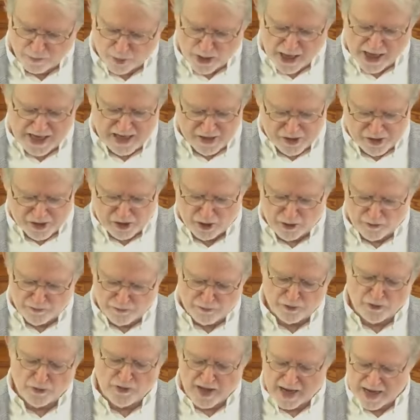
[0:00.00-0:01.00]
praised her
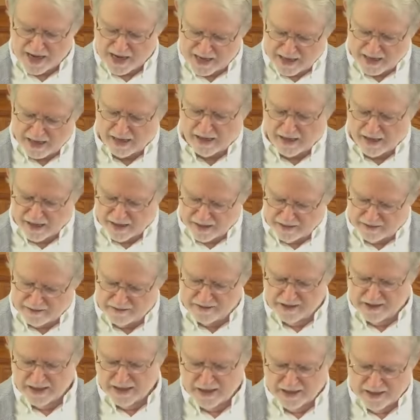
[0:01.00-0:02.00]
for that,
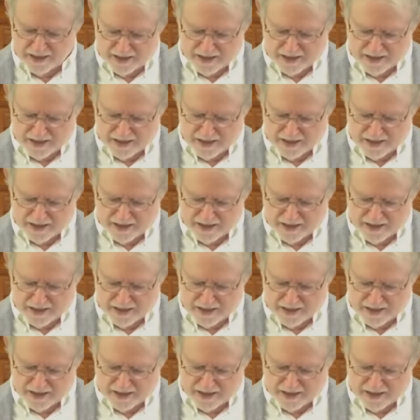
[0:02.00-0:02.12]
and